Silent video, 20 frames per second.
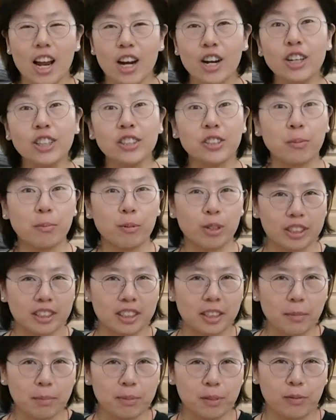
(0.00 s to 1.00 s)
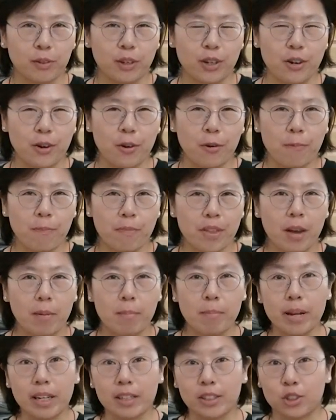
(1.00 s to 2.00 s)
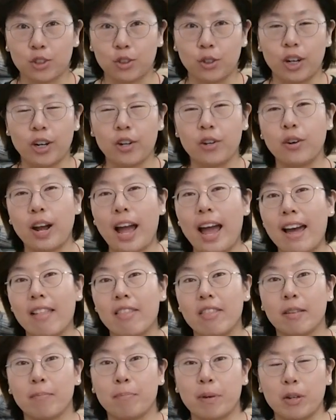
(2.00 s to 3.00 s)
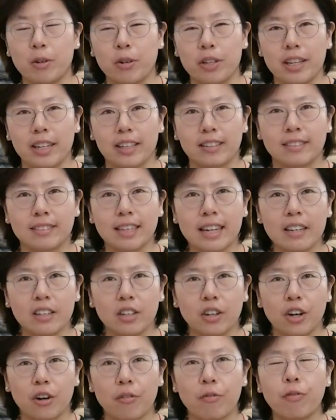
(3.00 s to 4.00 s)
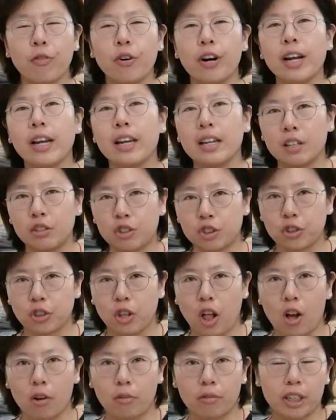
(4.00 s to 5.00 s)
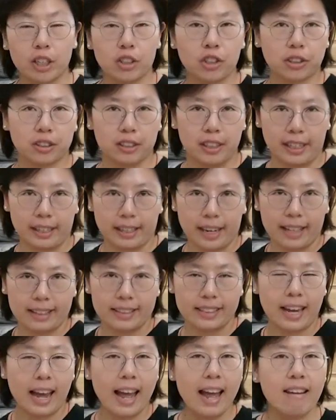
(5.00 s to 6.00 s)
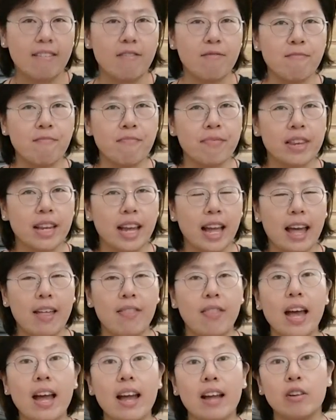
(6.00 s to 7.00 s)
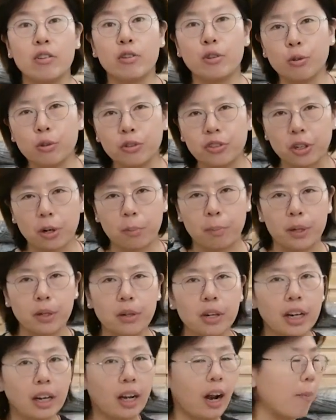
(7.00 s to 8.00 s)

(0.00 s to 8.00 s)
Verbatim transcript: Here are some more tips for you. Make sure you add PoE extender for each long-range link at the end. And then use a pure